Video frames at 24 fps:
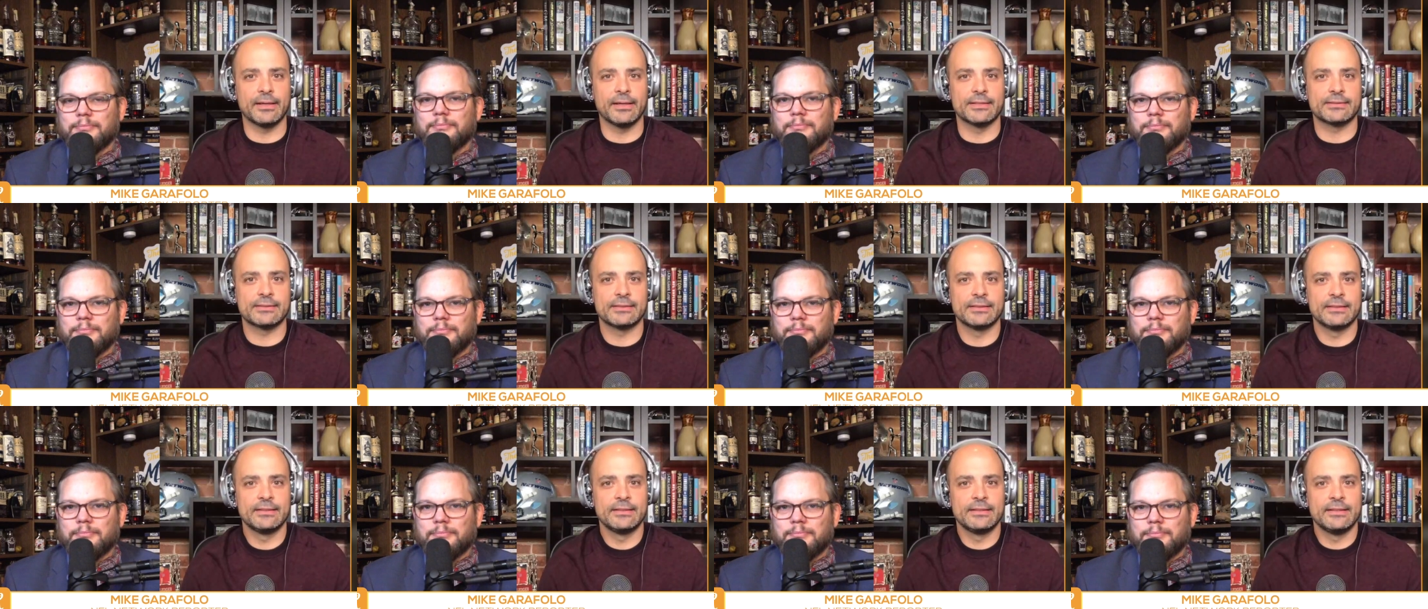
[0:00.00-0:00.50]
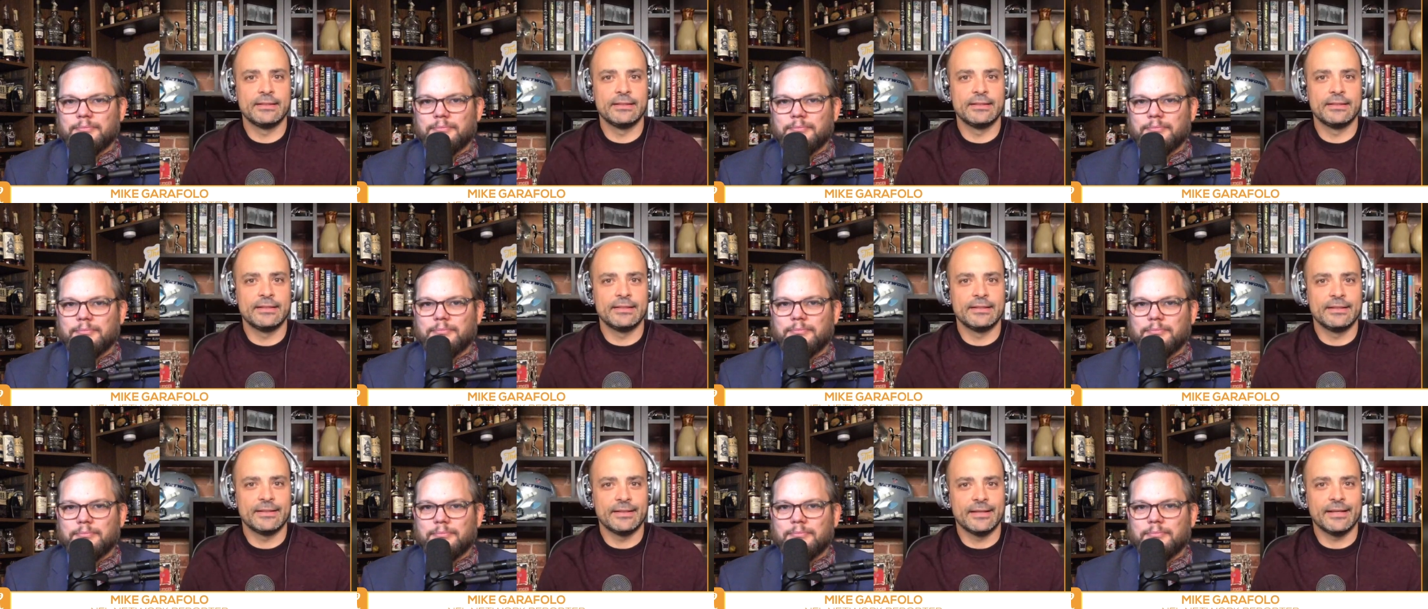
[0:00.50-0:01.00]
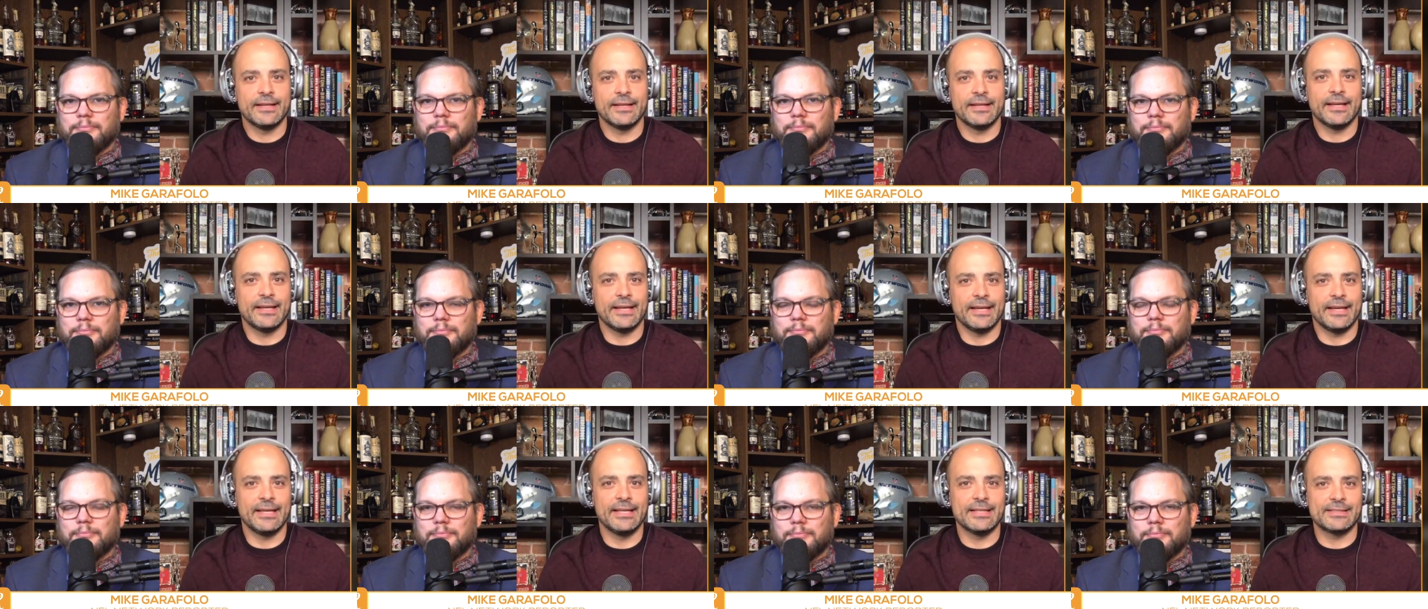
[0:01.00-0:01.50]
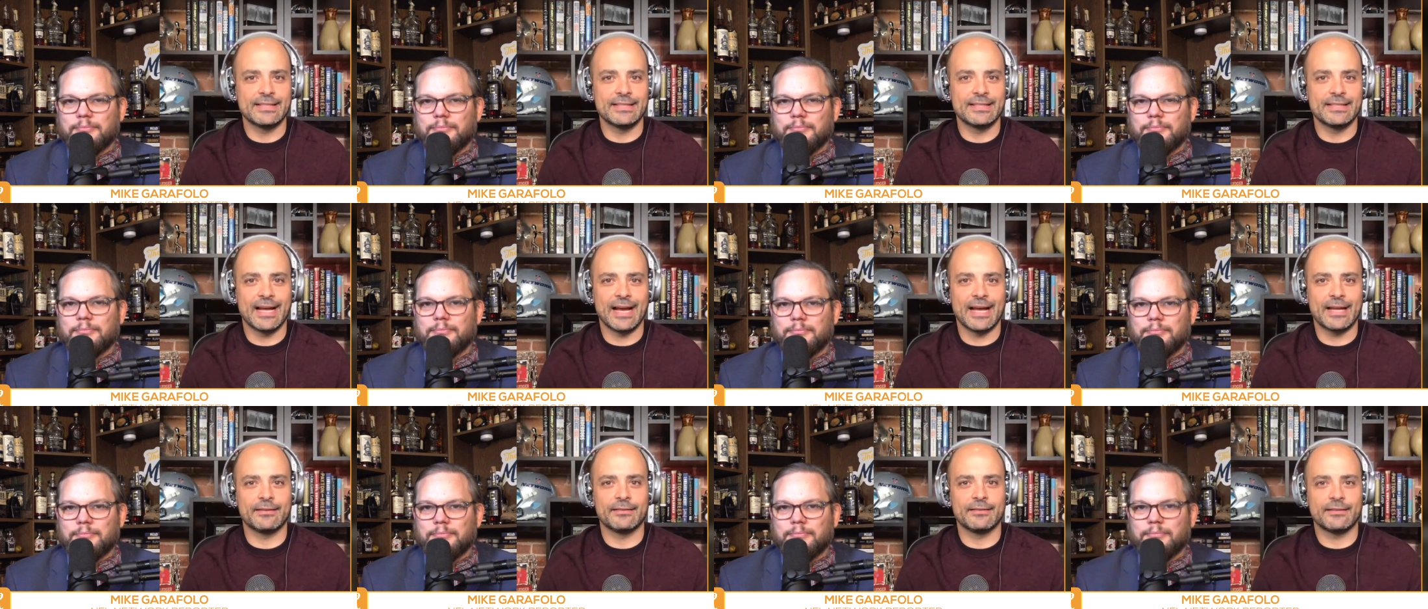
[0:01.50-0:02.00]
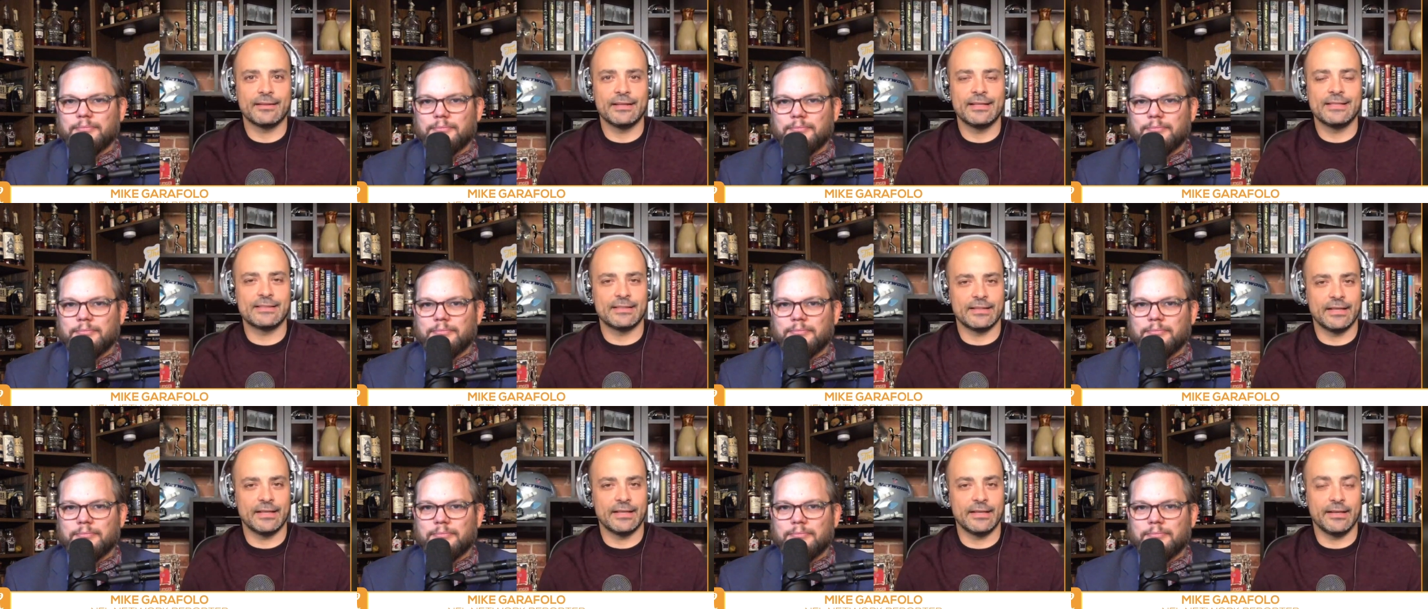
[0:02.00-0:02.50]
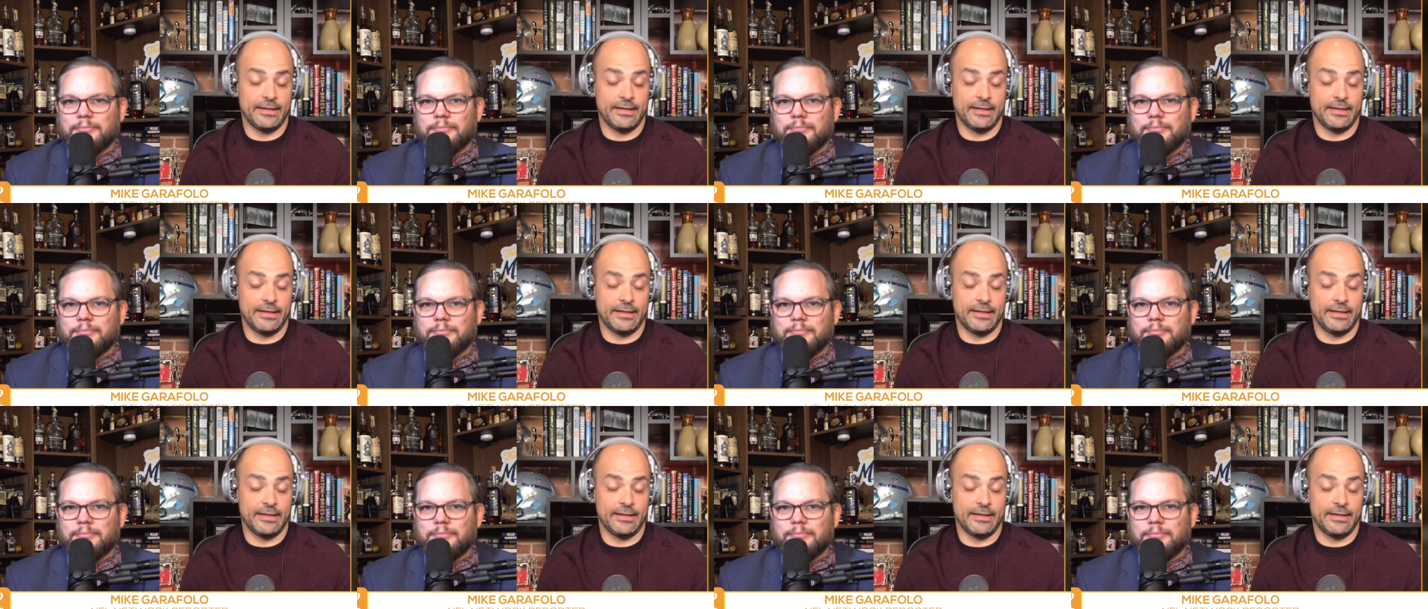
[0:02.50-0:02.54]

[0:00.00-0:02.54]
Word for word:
Speaker 1: because he's not he's,